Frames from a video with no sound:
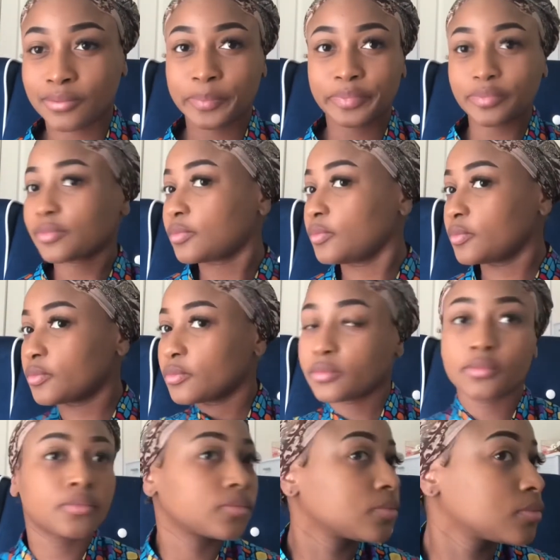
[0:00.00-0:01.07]
Little guy
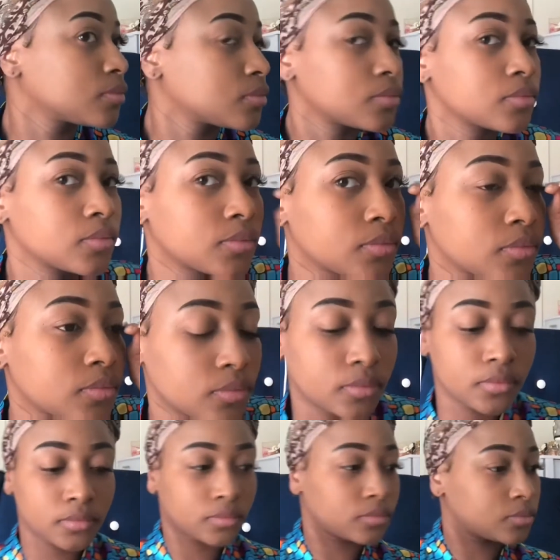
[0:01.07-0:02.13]
is coming back in
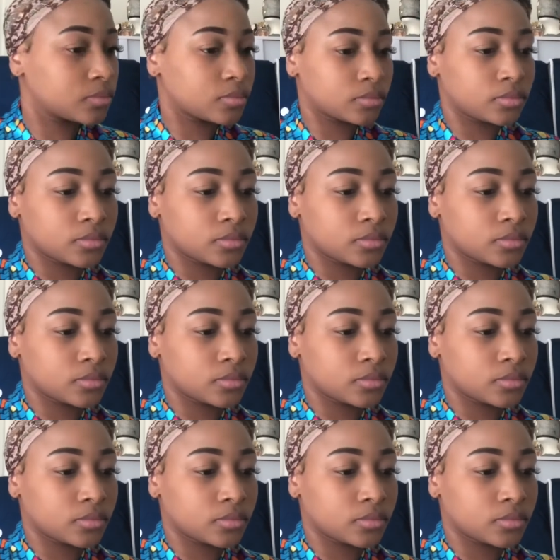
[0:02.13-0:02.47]
here.